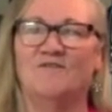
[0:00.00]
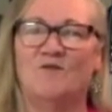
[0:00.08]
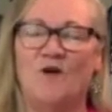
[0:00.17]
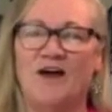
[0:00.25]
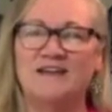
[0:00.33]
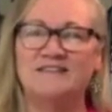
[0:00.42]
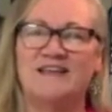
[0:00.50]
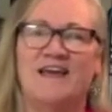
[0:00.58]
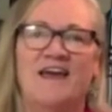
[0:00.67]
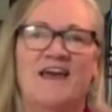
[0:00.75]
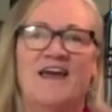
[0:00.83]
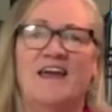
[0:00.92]
voice
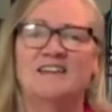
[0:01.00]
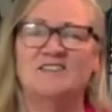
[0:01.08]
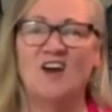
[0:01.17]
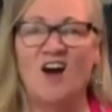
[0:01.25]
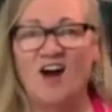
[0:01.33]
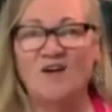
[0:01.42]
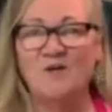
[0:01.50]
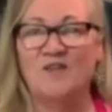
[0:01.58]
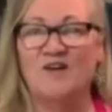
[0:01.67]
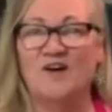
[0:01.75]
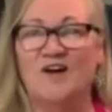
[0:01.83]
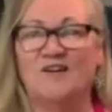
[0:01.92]
and talk
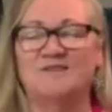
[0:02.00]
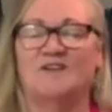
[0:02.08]
with her. It was